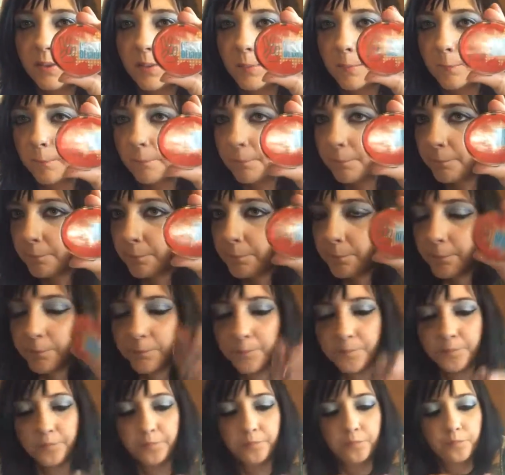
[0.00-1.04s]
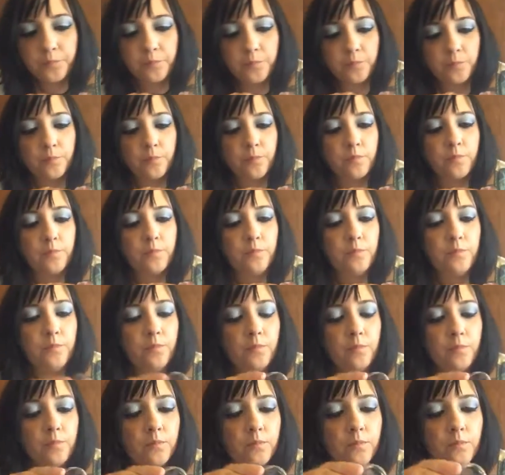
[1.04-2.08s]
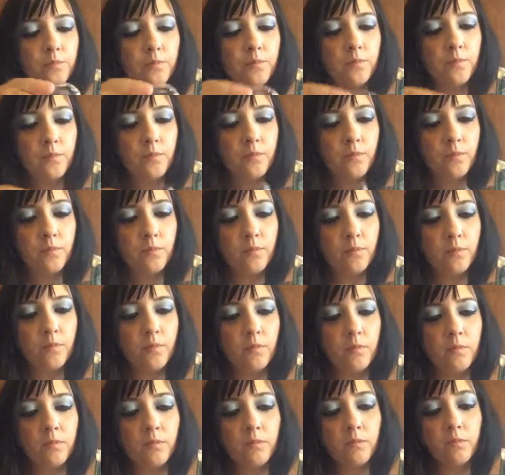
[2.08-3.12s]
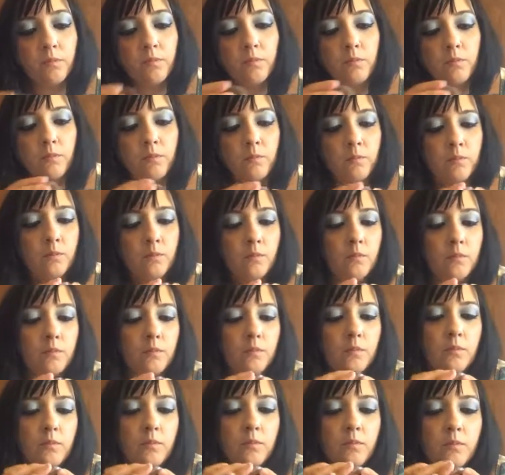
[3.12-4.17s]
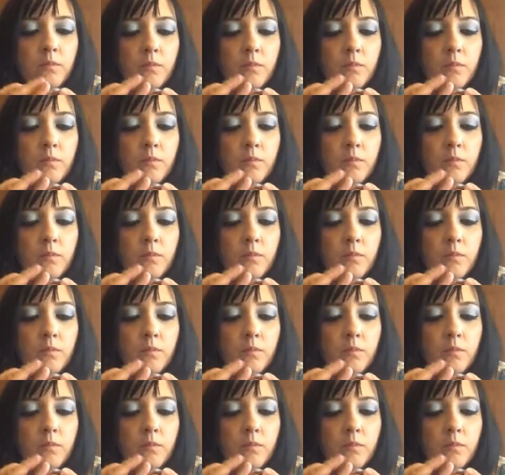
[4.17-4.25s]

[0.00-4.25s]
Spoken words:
(silence)